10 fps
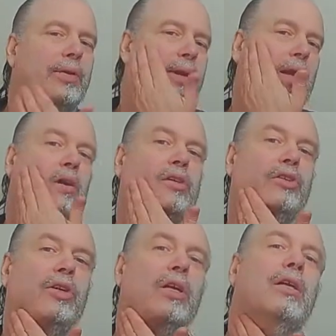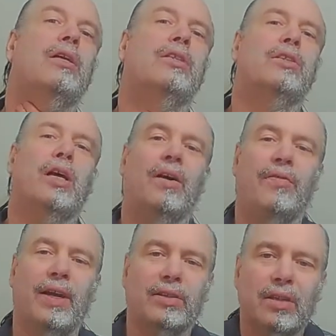now because you can clearly see how
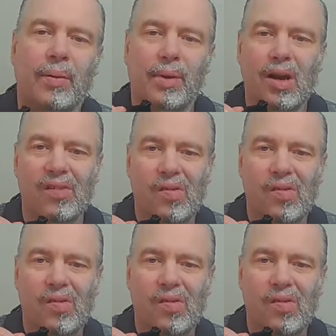fast it's coming off.